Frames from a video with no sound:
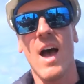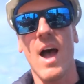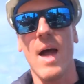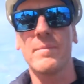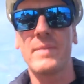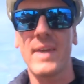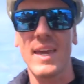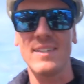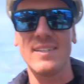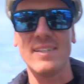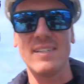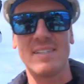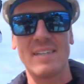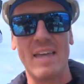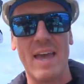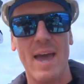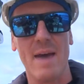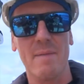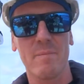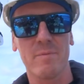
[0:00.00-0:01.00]
I'm Casey
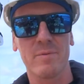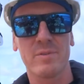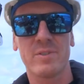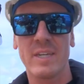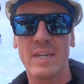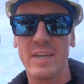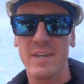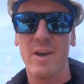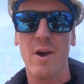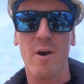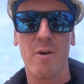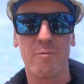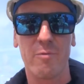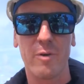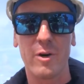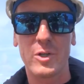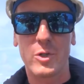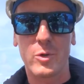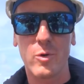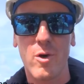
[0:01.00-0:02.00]
Sapp, CEO of
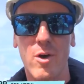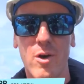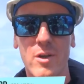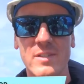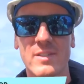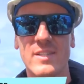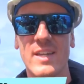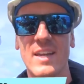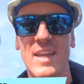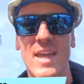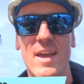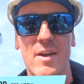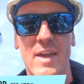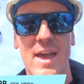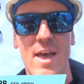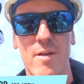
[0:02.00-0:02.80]
VRTUL in San Diego,